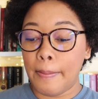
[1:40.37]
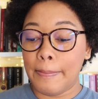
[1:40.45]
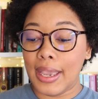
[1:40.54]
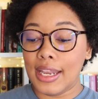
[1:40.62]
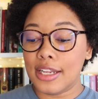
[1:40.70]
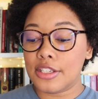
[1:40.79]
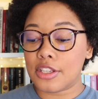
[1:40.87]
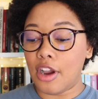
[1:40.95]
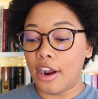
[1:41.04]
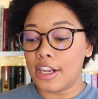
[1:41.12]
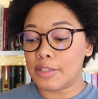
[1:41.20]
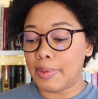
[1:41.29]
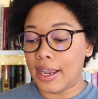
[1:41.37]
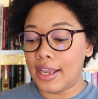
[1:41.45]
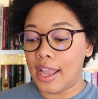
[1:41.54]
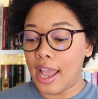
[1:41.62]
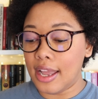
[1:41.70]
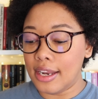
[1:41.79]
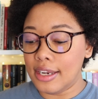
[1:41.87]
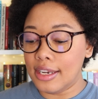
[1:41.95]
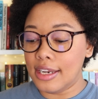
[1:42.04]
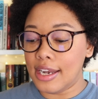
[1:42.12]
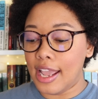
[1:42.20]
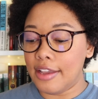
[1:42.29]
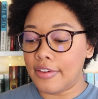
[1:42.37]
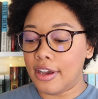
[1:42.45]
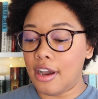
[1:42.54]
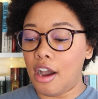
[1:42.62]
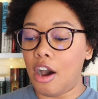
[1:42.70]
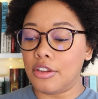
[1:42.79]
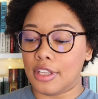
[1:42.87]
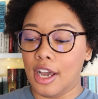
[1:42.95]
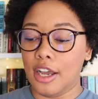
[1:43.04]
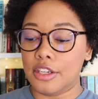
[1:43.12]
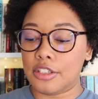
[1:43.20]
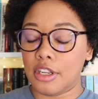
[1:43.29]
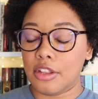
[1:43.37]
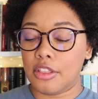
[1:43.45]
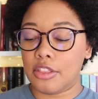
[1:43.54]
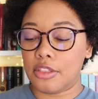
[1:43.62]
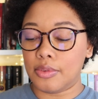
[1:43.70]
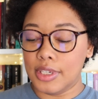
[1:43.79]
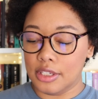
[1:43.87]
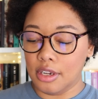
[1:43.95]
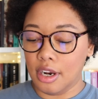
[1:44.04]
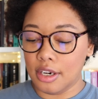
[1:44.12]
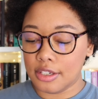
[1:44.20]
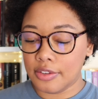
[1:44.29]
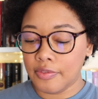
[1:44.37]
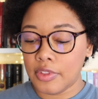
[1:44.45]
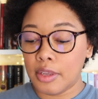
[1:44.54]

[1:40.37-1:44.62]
Painted Scars by Neva Altaj, 3 stars.